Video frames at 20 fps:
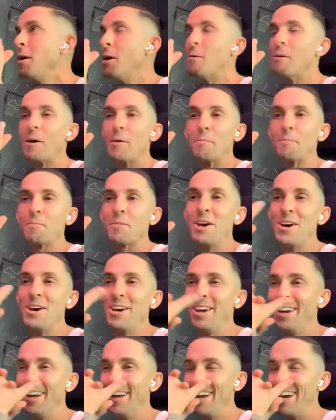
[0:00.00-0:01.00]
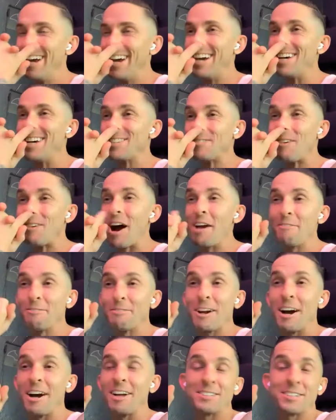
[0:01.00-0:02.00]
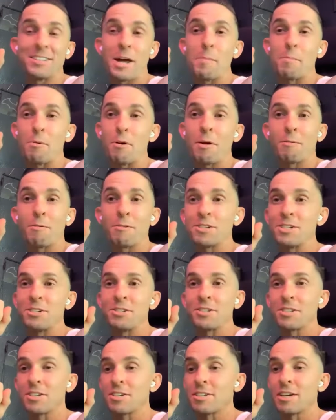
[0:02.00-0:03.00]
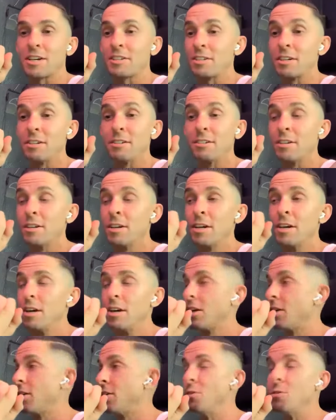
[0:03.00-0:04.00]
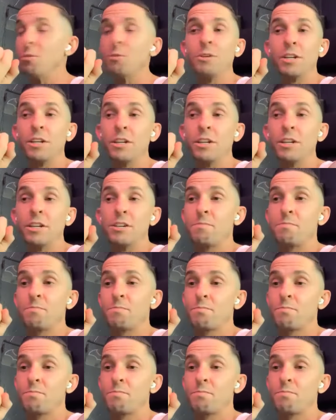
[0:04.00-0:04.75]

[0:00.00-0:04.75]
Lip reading: Well, his wife got to that point where she's just like, dude, you need to